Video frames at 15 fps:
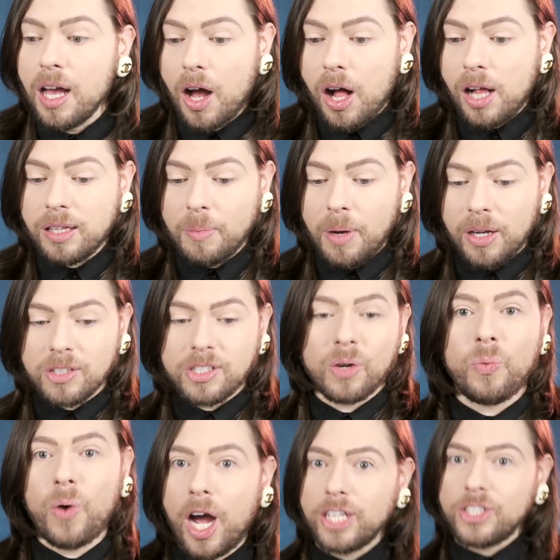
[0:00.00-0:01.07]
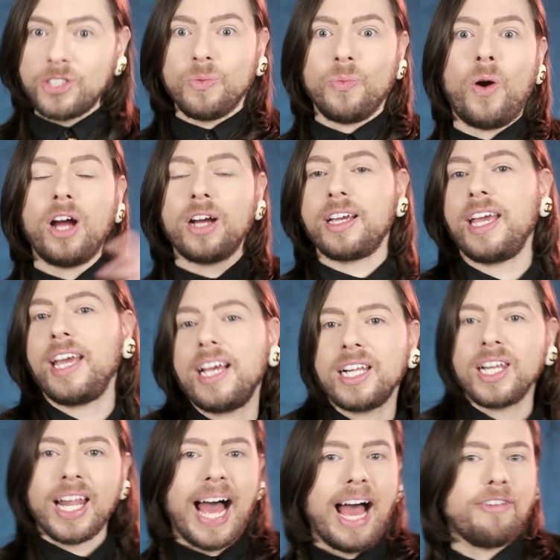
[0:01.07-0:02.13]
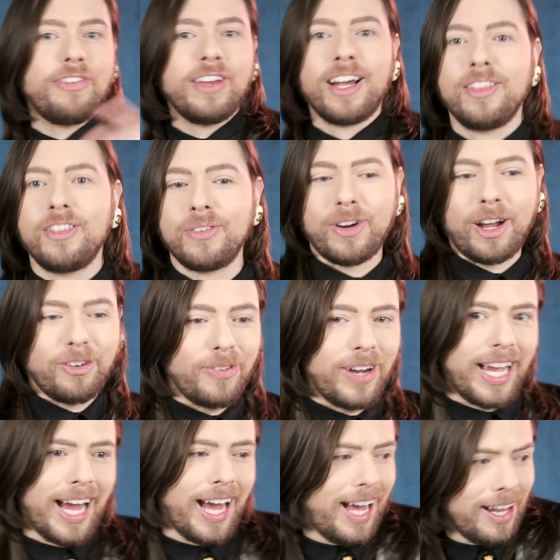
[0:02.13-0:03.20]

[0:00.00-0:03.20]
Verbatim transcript: All the models are walking, laughing on the runway,